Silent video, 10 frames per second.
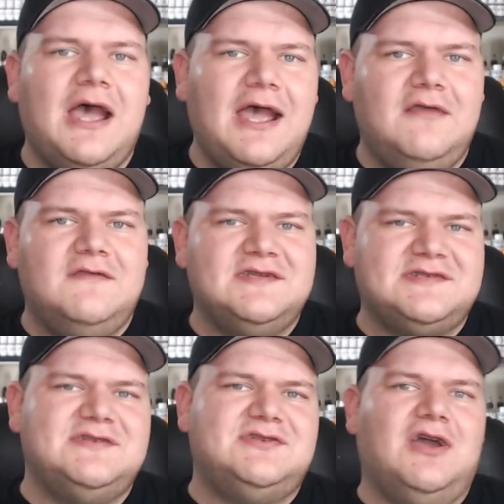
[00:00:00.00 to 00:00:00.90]
I,
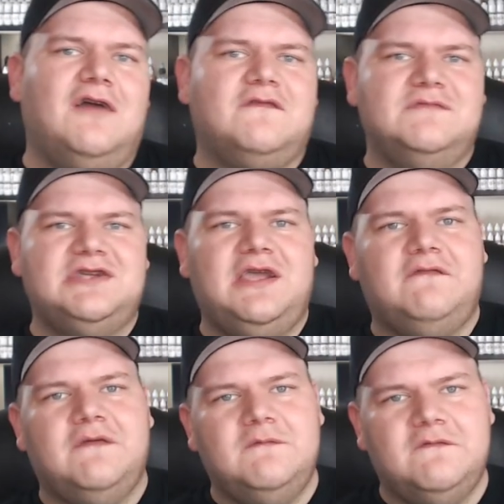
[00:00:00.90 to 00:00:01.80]
this is John from
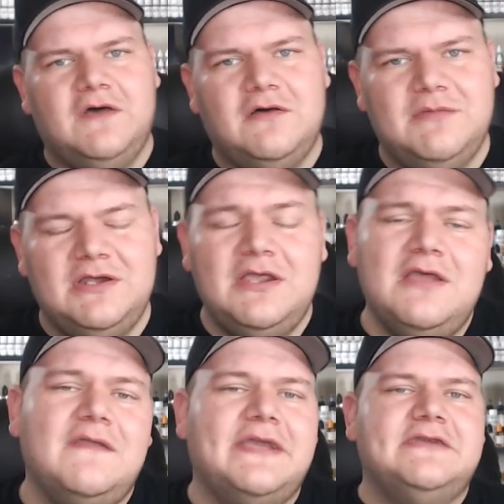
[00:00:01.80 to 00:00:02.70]
JFM Development.
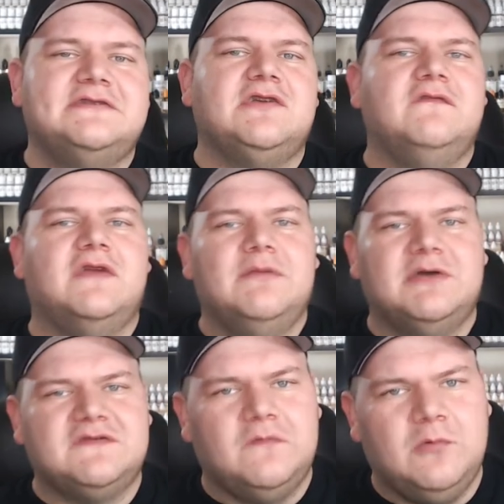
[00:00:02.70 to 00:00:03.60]
Thank you so very
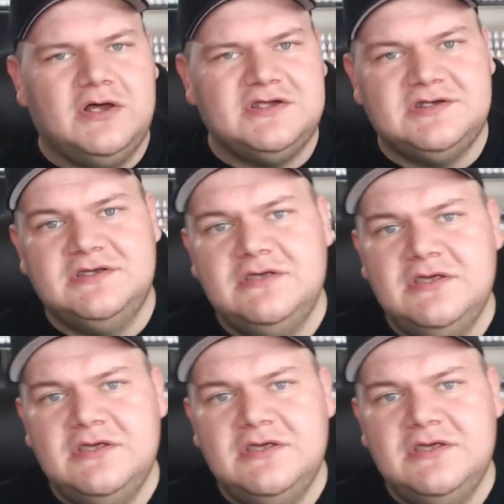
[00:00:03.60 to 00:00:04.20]
much for watching.